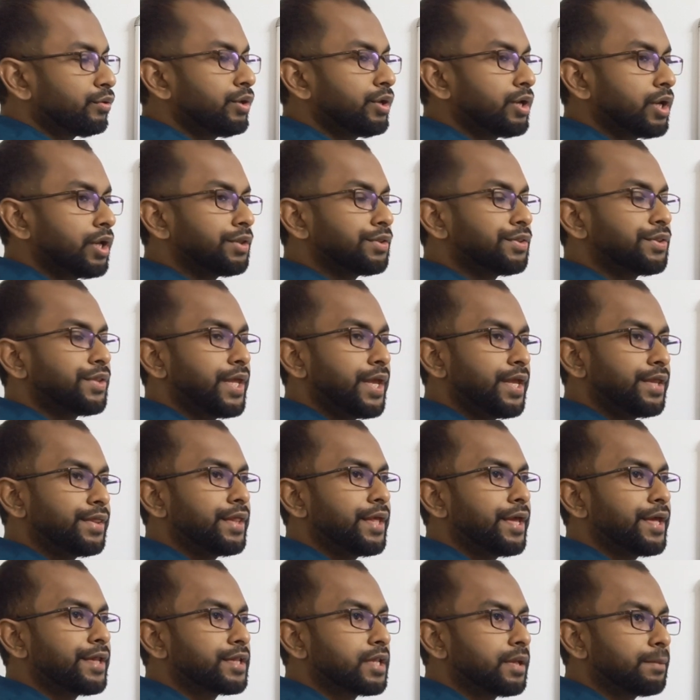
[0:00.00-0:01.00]
you can think
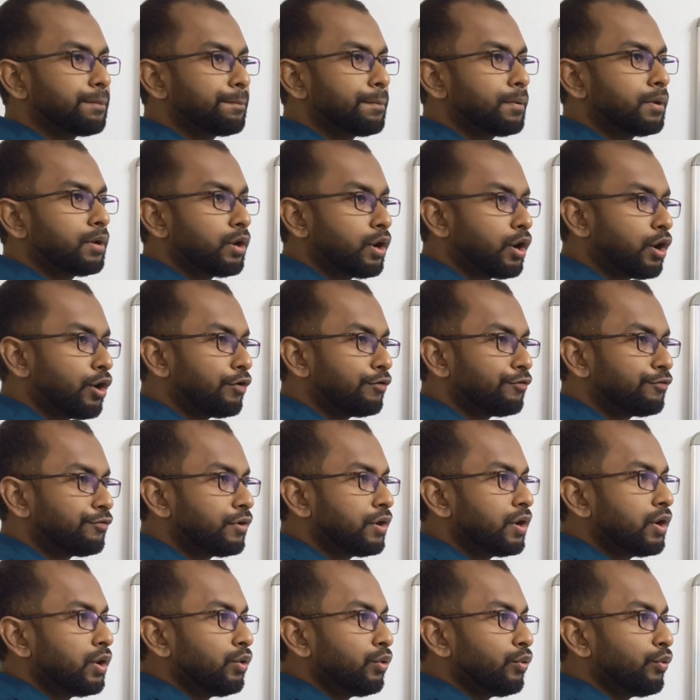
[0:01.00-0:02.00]
the example of
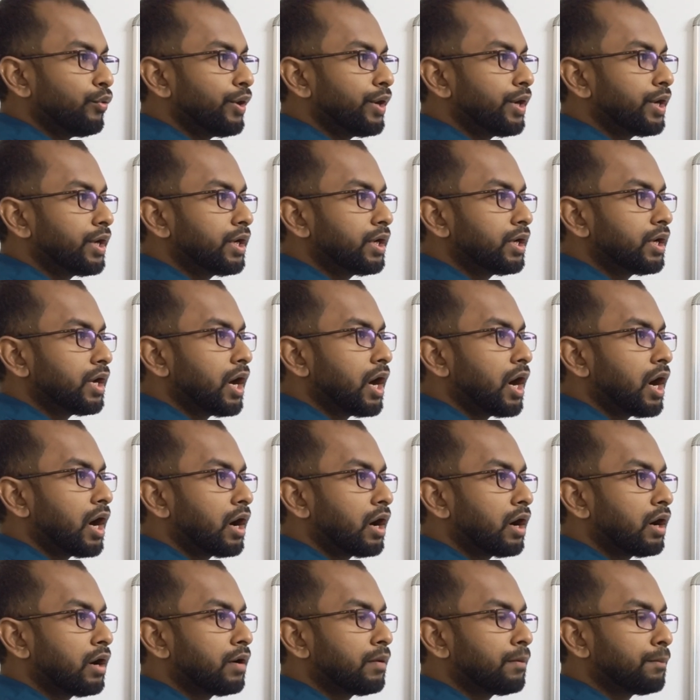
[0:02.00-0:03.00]
when
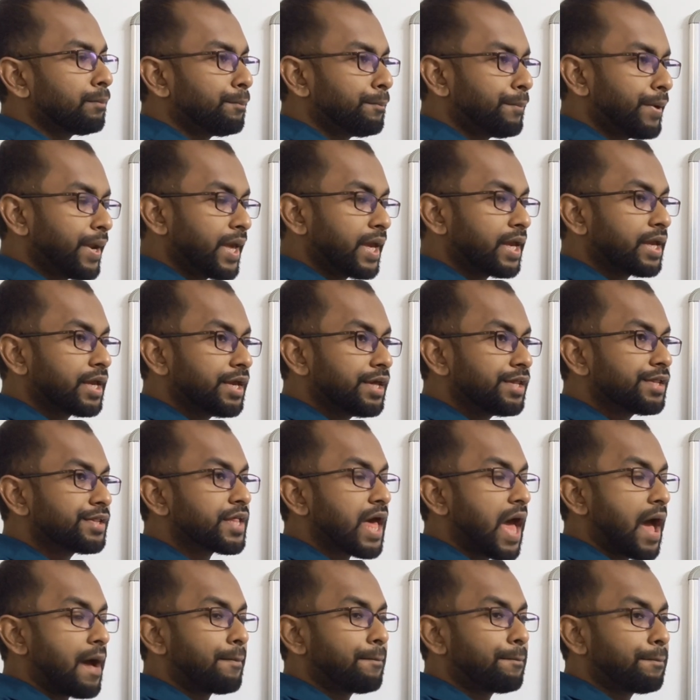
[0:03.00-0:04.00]
a brake is
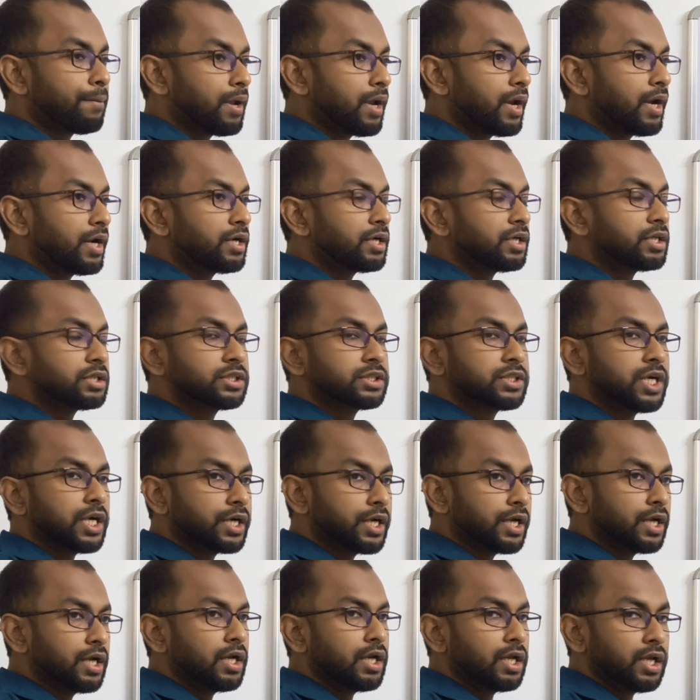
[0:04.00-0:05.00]
applied
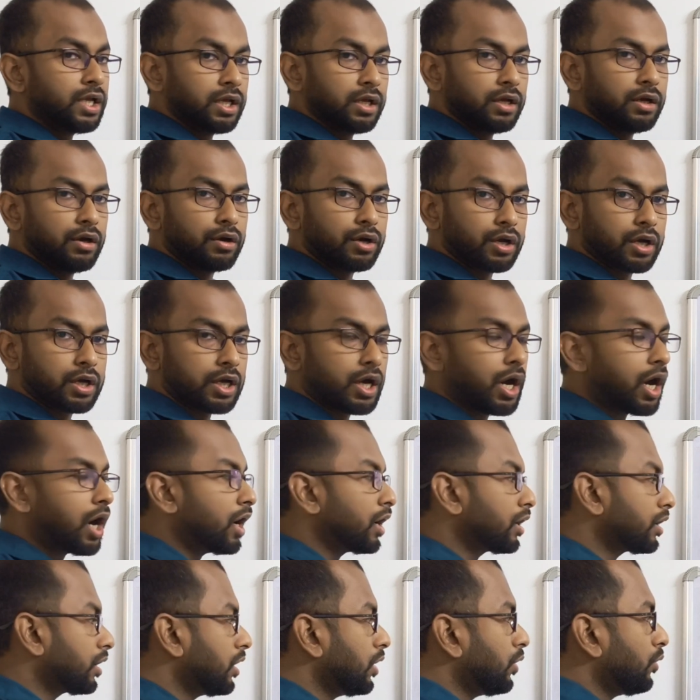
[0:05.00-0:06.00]
suddenly on a
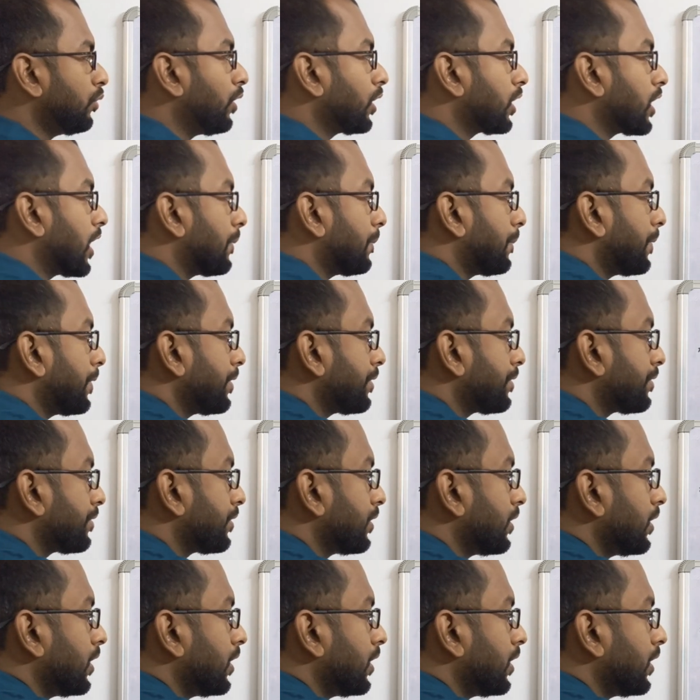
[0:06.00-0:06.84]
car, what happens?